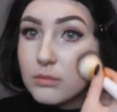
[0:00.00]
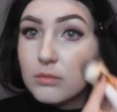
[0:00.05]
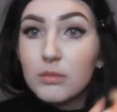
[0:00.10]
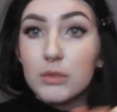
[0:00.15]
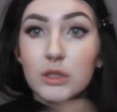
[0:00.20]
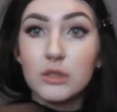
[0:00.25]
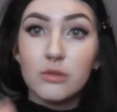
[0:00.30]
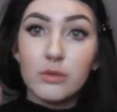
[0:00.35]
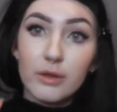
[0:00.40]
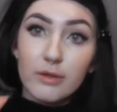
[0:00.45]
At
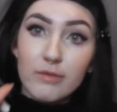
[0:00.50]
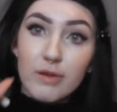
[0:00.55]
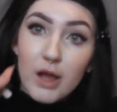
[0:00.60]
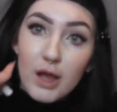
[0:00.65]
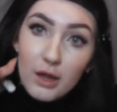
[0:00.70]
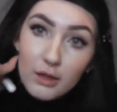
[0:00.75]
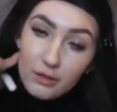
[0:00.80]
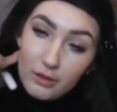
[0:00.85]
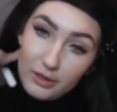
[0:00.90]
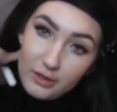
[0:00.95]
least we have
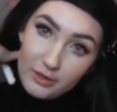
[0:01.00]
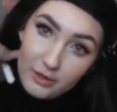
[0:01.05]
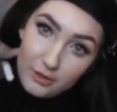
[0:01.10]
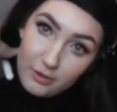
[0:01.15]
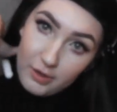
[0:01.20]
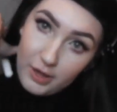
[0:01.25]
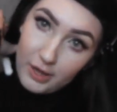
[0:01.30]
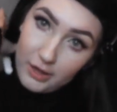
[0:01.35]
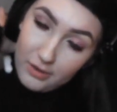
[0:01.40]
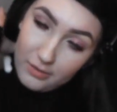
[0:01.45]

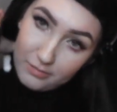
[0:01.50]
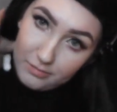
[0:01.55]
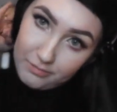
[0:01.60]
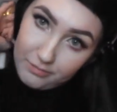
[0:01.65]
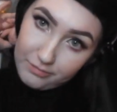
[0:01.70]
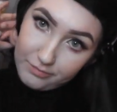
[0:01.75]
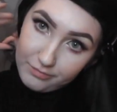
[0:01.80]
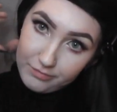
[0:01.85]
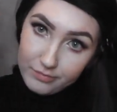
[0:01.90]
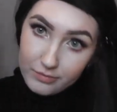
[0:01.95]
highlighter, right?
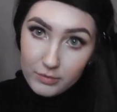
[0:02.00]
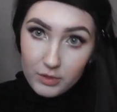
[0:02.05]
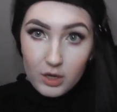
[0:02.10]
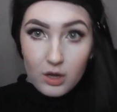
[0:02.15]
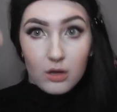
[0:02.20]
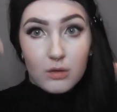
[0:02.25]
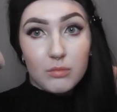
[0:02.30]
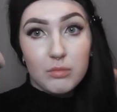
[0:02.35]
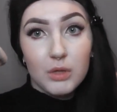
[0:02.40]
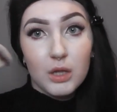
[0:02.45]

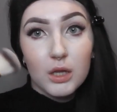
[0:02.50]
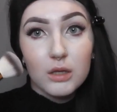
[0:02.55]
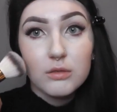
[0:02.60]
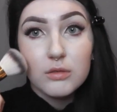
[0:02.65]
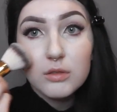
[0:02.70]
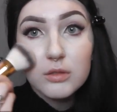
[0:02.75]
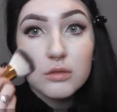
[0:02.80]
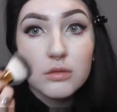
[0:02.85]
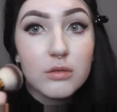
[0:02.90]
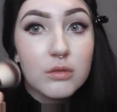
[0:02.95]
God
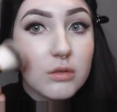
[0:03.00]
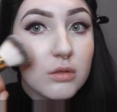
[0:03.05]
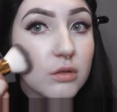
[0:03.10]
bless.